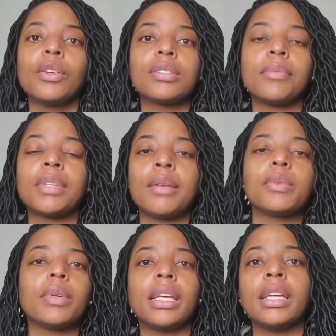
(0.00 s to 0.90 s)

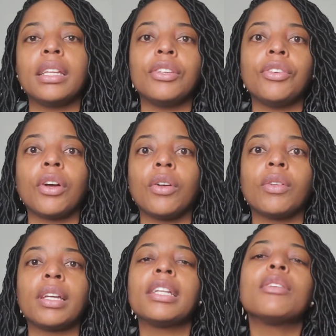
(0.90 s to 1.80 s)
sometimes we, you
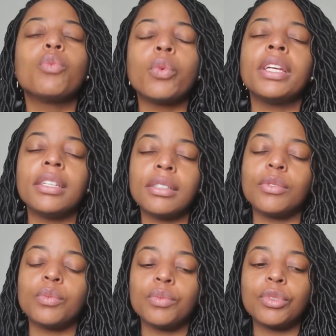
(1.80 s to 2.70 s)
know, we
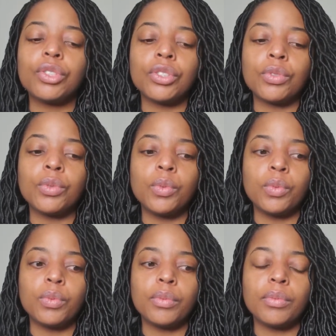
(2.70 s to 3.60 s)

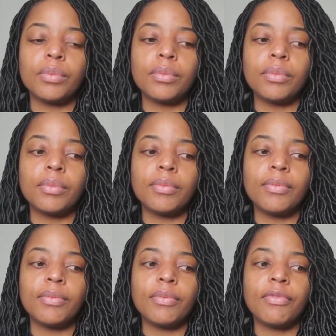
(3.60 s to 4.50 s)
do
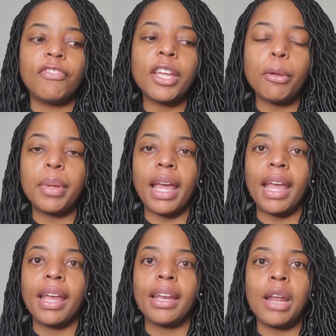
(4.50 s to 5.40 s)
feel
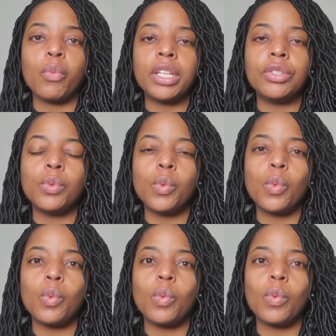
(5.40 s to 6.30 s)
pain and we do